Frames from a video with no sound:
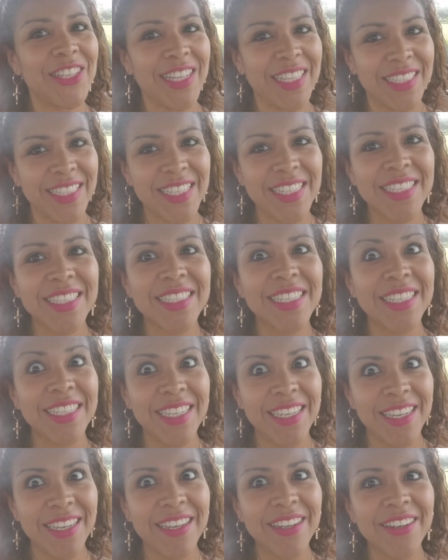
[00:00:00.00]
least a
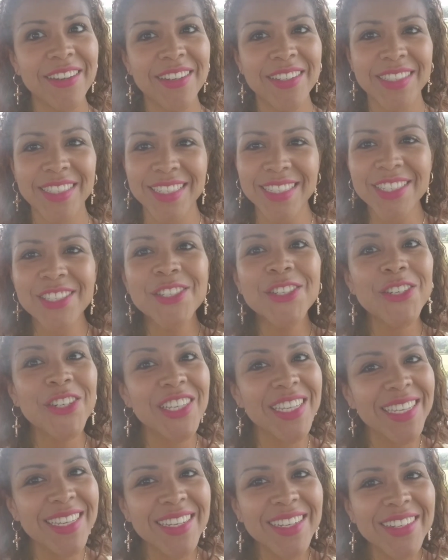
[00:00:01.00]
year, at least 2
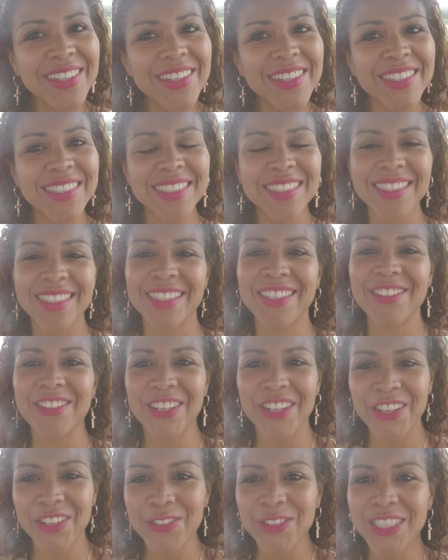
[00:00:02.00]
years,
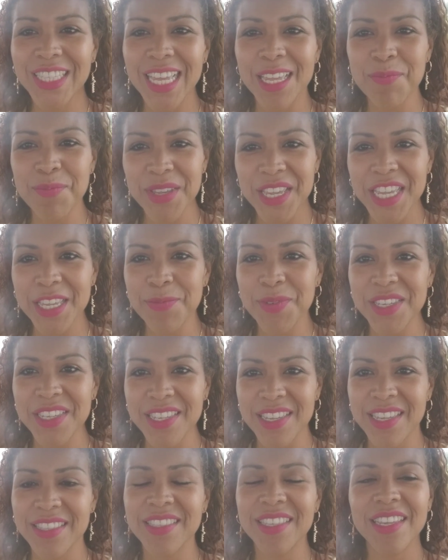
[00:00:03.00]
with that
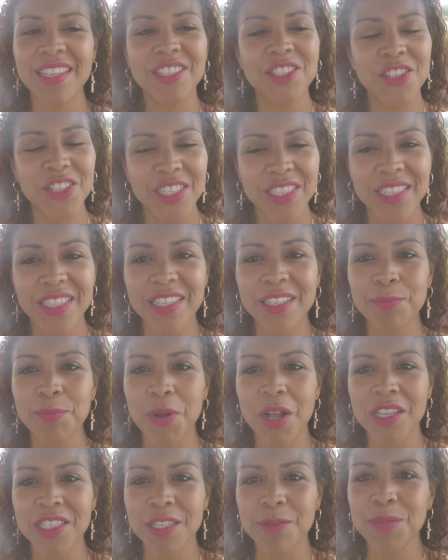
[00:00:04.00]
baby, and then you could think
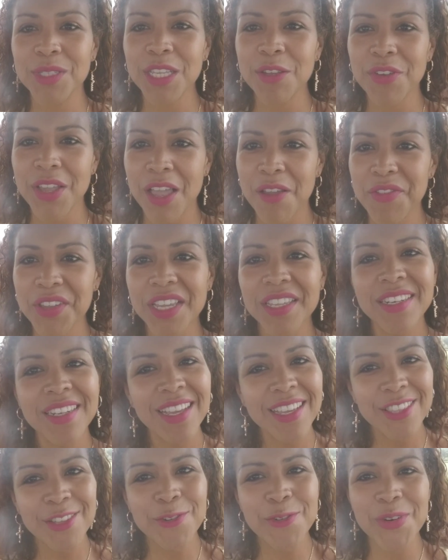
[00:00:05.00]
possibly of having
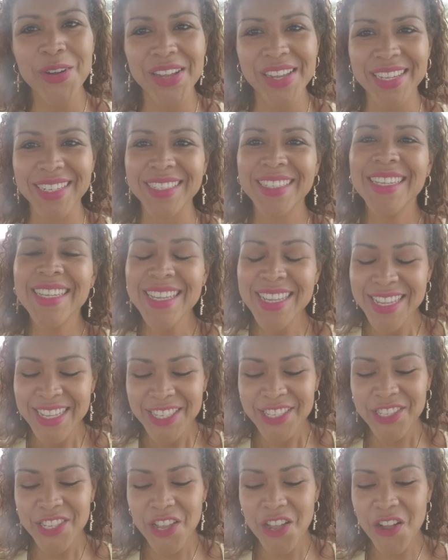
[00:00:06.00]
another one.
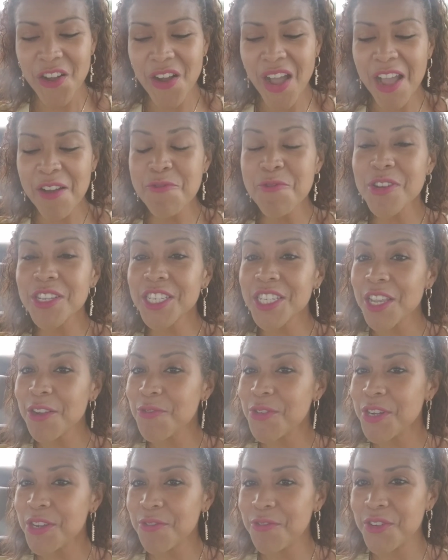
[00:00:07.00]
So I wish I
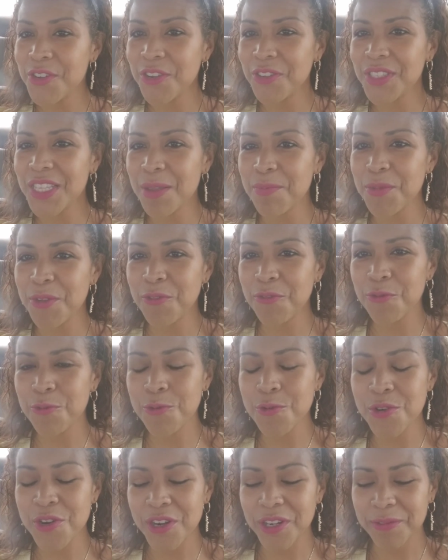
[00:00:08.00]
would have known that
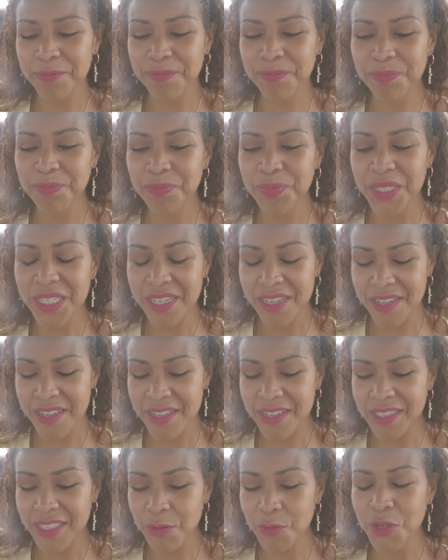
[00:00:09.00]
before,
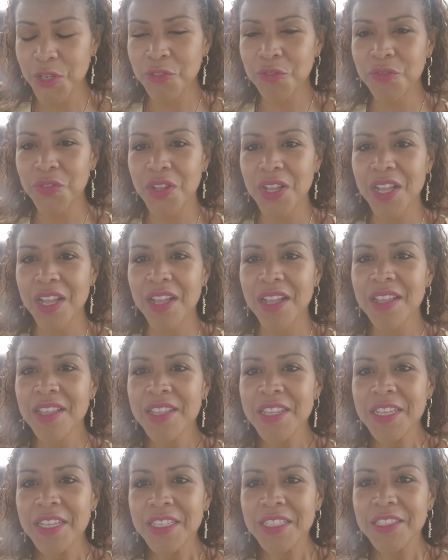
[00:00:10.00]
because I would have,
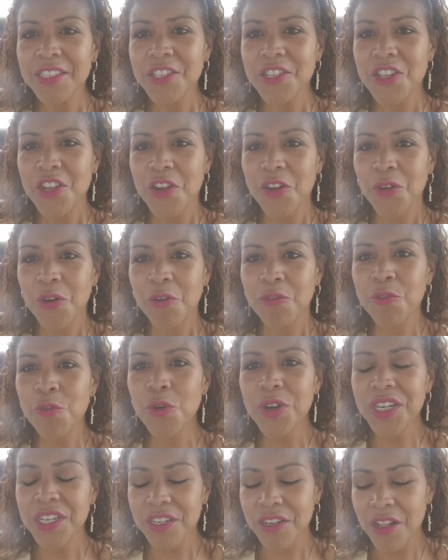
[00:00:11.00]

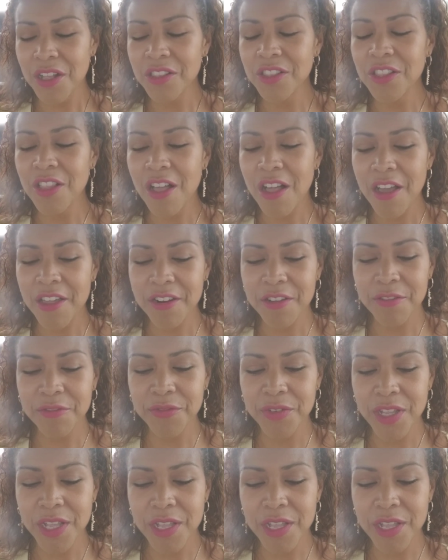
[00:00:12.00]
avoided a lot of